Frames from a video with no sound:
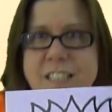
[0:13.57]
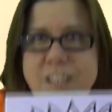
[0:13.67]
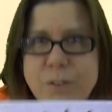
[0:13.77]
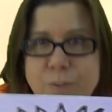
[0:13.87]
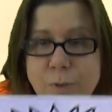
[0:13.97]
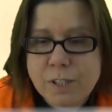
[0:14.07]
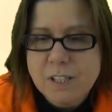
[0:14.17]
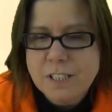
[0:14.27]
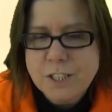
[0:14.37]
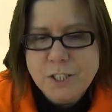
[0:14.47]
So we're
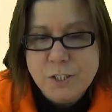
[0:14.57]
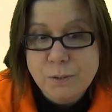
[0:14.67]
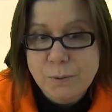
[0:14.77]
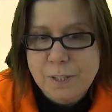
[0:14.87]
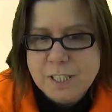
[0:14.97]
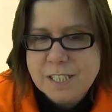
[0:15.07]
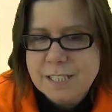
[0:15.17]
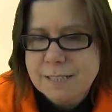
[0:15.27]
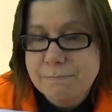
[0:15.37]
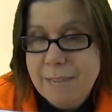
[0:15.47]
going to do a
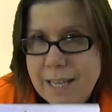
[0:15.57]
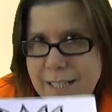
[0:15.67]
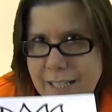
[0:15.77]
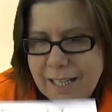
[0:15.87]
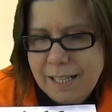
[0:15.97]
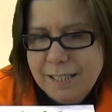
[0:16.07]
smelly